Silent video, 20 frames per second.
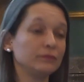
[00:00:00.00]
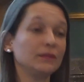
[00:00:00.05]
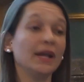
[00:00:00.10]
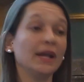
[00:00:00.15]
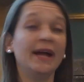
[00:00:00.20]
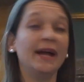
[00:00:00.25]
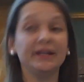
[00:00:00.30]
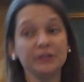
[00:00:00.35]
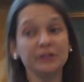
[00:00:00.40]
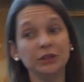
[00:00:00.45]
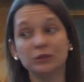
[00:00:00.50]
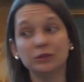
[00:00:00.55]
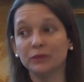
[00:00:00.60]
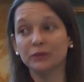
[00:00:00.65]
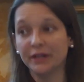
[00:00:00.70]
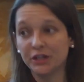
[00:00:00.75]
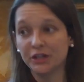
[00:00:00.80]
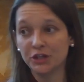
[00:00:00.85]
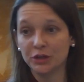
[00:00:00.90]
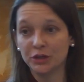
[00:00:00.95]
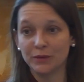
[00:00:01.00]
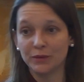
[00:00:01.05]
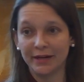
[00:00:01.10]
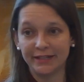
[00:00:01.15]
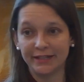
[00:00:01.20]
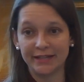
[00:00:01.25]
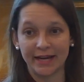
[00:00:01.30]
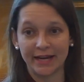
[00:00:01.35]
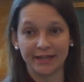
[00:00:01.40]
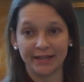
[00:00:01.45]
ethno-racial
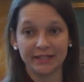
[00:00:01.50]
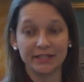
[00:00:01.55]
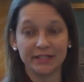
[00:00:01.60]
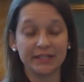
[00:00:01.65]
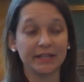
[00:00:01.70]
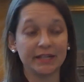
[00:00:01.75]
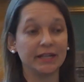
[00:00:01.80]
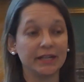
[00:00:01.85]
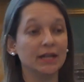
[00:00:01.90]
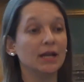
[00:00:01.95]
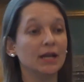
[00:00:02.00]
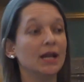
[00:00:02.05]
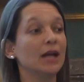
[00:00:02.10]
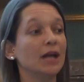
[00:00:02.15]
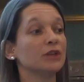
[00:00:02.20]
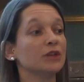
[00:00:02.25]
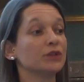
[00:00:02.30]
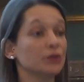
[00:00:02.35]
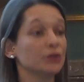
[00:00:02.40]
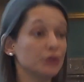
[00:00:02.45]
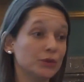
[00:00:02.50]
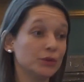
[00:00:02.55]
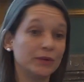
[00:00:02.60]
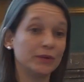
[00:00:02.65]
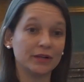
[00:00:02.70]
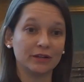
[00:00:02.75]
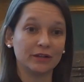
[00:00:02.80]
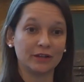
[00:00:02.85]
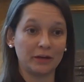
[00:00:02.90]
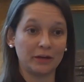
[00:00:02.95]
identity,
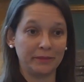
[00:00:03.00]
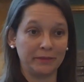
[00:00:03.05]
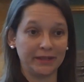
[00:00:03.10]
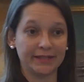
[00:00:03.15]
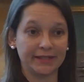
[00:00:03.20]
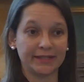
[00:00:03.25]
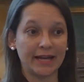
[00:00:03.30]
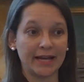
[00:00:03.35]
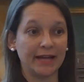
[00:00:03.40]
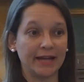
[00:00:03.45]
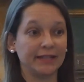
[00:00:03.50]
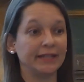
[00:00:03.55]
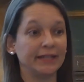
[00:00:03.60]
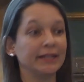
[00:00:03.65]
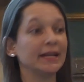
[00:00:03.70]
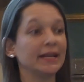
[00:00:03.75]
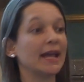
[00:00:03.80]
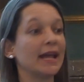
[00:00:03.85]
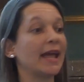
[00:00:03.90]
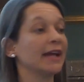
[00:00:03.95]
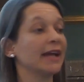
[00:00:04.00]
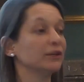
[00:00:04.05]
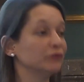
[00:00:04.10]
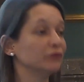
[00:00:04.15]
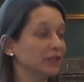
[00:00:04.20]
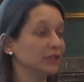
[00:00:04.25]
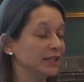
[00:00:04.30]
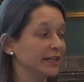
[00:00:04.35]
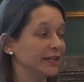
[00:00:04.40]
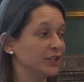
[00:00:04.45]
socioeconomic standing, and
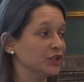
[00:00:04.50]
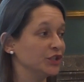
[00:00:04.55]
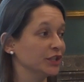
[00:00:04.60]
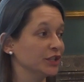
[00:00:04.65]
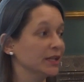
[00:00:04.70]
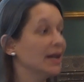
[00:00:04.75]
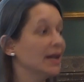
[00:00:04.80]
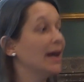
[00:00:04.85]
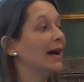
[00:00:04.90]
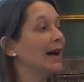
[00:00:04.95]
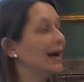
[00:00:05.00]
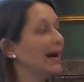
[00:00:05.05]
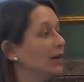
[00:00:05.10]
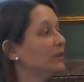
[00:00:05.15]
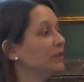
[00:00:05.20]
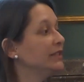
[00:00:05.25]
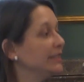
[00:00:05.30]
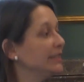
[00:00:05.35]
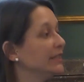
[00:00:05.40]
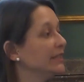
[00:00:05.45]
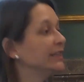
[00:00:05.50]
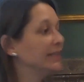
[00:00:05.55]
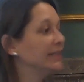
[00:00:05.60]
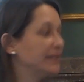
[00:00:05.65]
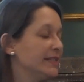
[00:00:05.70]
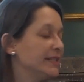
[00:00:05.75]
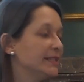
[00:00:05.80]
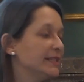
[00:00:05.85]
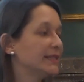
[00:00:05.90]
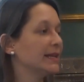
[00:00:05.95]
religion. How did
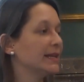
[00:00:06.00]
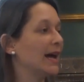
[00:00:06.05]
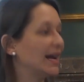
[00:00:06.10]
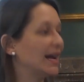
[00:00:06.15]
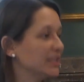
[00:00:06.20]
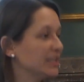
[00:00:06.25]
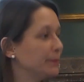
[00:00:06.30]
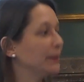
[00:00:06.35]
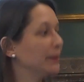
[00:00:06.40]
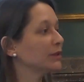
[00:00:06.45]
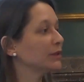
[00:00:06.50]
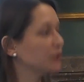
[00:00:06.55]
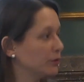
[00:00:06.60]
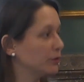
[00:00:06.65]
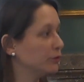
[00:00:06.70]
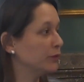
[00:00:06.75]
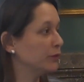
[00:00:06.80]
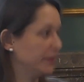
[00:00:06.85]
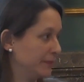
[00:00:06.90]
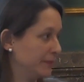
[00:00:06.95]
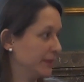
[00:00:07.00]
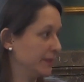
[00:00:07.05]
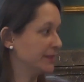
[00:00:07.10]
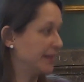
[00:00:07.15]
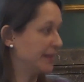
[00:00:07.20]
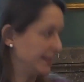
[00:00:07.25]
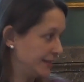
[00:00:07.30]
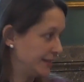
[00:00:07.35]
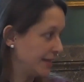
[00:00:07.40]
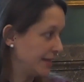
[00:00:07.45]
these aspects of women's
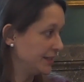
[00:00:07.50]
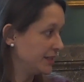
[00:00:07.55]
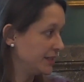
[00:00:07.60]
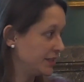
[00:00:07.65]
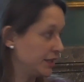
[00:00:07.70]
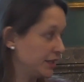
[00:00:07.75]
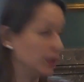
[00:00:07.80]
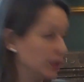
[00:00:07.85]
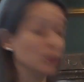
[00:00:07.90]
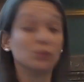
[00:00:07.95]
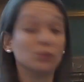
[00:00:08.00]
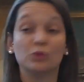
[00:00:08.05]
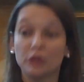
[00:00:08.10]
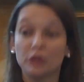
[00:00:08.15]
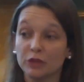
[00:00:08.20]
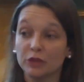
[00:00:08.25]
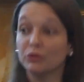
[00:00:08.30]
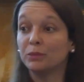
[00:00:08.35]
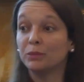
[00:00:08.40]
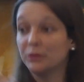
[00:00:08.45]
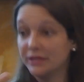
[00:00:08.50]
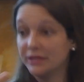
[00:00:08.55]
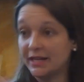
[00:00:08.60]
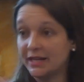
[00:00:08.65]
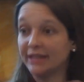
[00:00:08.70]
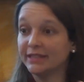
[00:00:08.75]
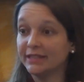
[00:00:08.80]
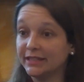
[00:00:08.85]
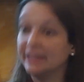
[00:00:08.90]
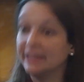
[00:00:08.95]
identity were
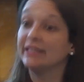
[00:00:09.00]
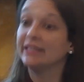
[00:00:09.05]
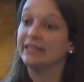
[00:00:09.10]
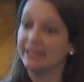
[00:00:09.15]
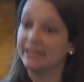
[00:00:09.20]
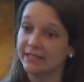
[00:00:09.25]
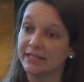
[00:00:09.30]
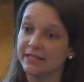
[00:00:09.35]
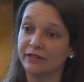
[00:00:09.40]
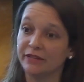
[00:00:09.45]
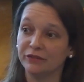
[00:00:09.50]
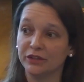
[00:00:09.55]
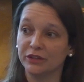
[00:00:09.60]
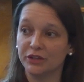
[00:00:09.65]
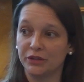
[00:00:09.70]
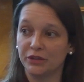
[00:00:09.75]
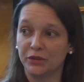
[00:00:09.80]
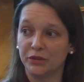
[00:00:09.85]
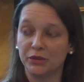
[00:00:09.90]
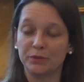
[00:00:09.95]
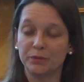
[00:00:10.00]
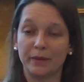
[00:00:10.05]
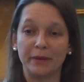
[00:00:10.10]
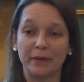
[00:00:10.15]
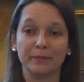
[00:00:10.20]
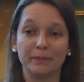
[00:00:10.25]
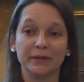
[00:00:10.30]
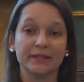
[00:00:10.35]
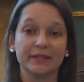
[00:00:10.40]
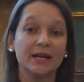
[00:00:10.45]
represented in these different
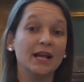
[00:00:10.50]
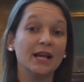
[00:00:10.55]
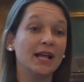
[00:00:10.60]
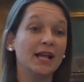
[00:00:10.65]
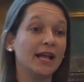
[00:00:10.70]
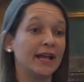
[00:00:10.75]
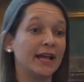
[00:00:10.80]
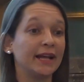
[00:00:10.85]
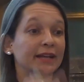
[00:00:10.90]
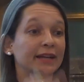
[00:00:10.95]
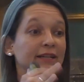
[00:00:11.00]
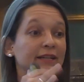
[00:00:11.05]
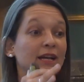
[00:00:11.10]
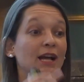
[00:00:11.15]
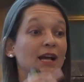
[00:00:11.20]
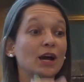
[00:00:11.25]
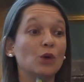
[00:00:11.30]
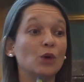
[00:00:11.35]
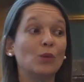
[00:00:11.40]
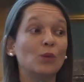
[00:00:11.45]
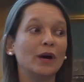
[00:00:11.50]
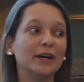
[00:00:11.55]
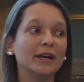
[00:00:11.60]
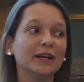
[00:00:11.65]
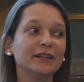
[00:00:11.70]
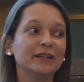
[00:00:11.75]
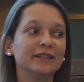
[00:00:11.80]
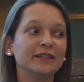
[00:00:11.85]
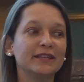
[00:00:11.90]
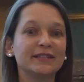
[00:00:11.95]
newspapers? And what
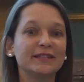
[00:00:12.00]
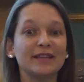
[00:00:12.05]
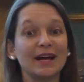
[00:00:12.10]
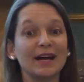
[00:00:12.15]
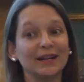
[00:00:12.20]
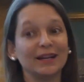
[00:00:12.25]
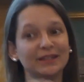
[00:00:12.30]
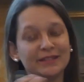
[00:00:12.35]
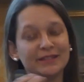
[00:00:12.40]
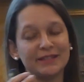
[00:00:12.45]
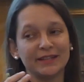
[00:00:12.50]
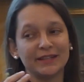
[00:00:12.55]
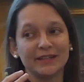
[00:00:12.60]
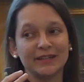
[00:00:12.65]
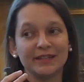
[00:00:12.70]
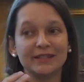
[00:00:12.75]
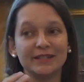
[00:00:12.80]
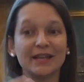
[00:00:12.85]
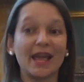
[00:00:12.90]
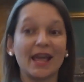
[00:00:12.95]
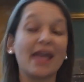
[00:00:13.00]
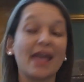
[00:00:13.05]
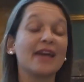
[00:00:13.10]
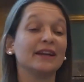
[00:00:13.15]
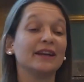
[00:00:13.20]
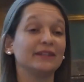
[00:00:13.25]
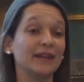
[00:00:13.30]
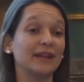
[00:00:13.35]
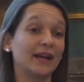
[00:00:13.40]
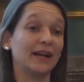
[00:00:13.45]
are the silences and